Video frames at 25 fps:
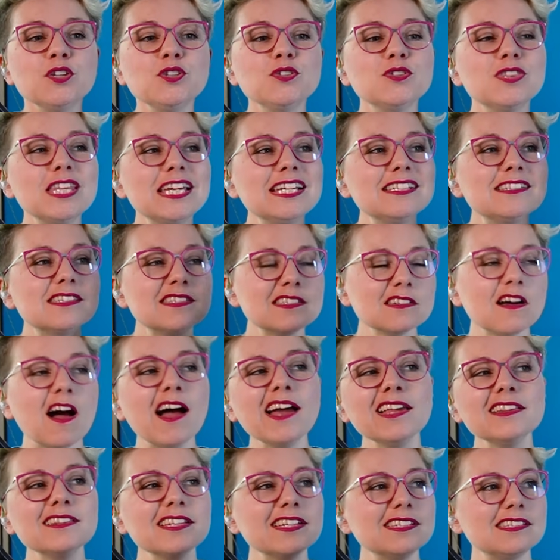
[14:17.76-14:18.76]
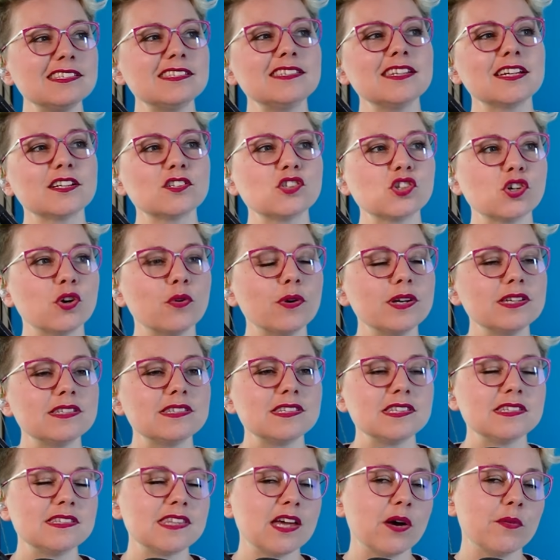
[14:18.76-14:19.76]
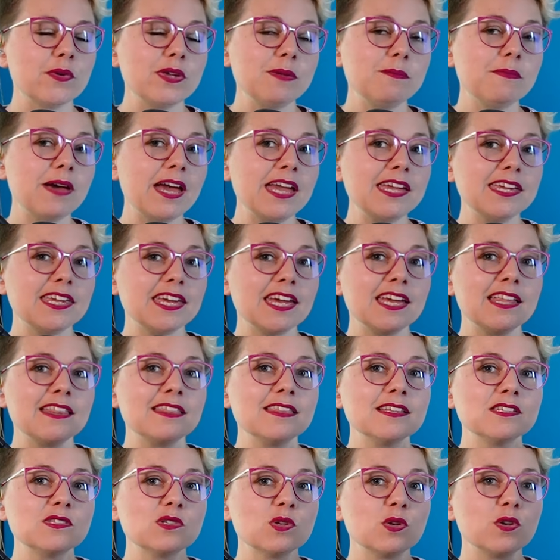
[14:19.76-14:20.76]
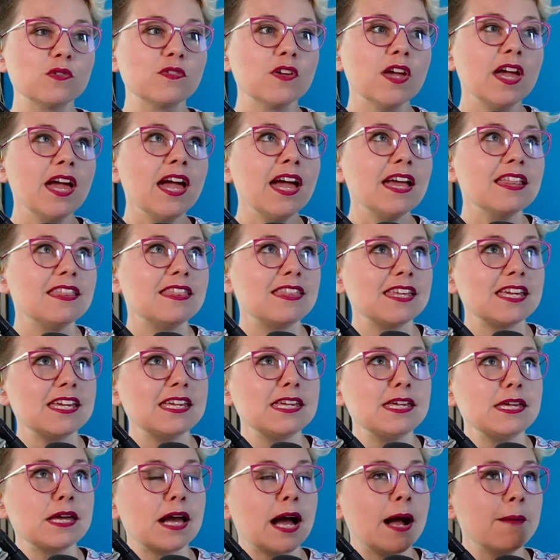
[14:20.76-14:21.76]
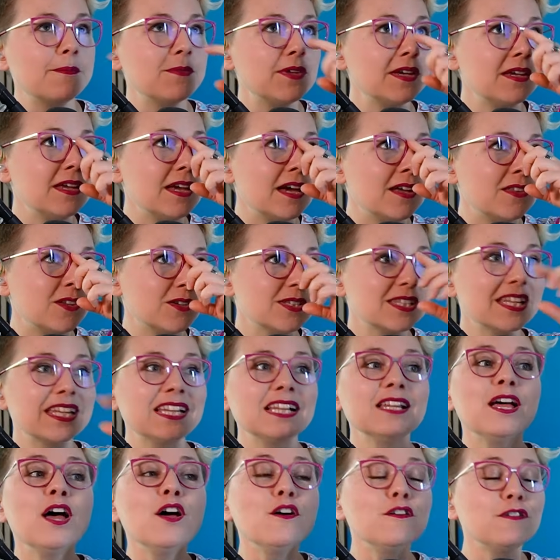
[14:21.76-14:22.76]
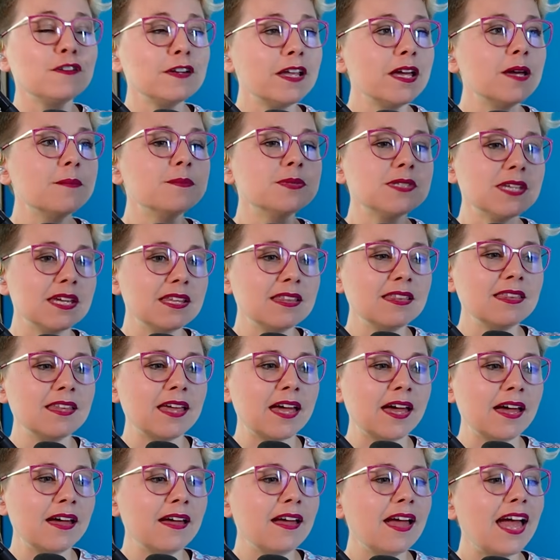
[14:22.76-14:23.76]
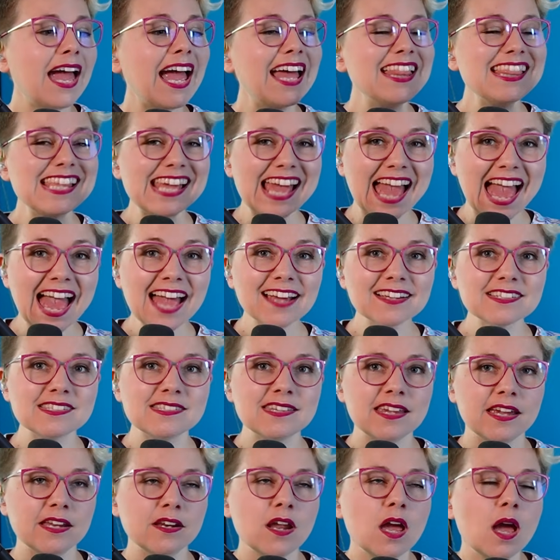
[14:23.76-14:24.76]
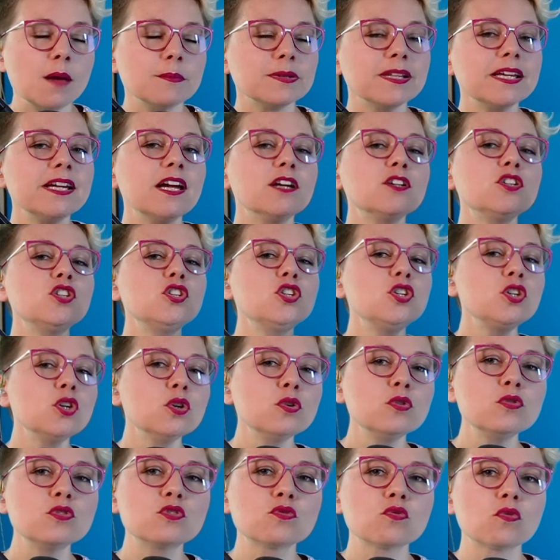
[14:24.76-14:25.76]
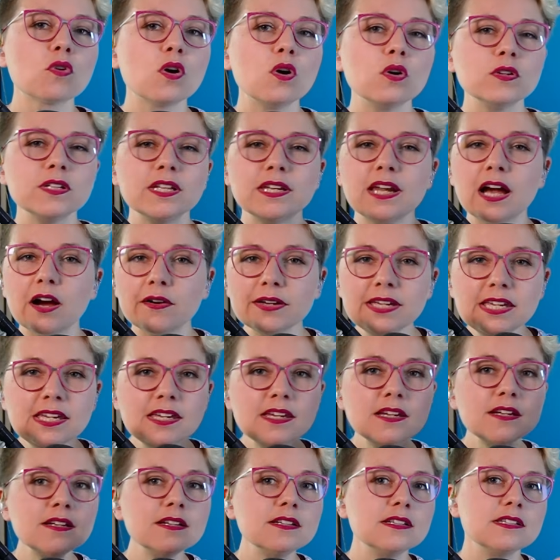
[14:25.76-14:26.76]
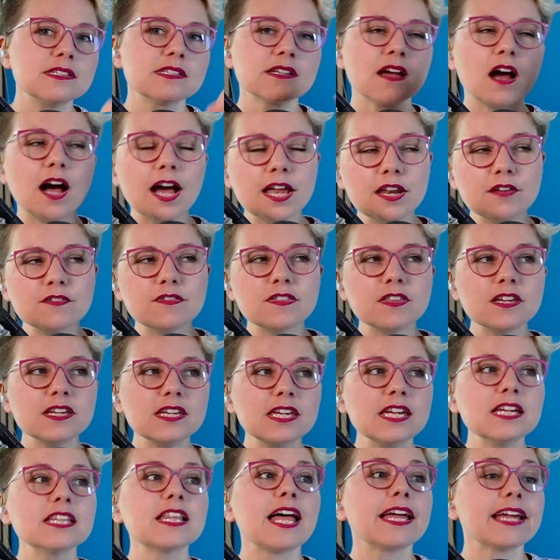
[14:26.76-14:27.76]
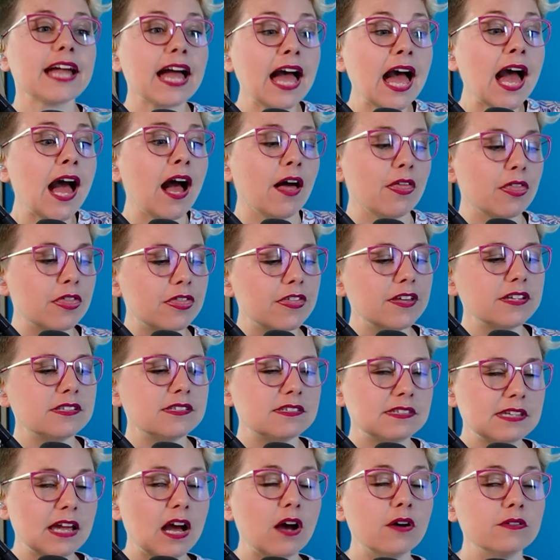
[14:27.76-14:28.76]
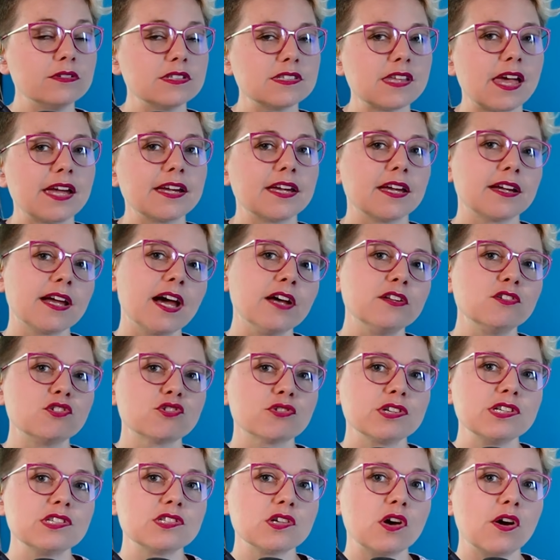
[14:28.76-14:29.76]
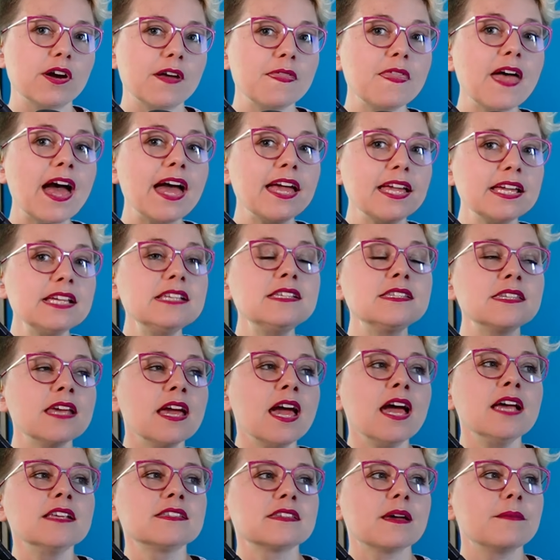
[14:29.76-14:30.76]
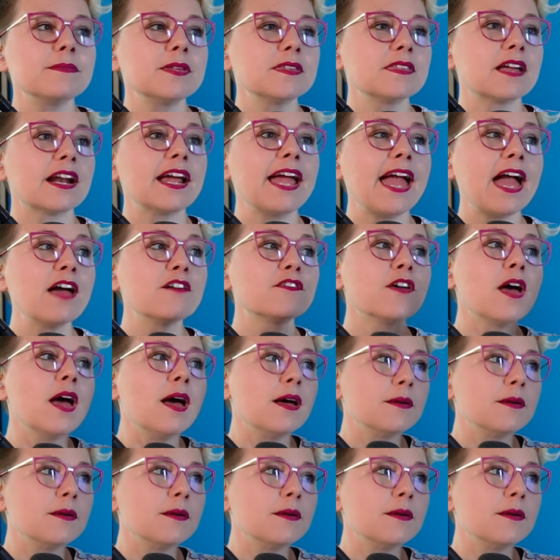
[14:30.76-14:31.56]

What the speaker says: the stylistic choices that we make in the sort of those little flips in there and the accent play a huge role in our ears kind of thinking like, this sounds like a country song. And that is something that I have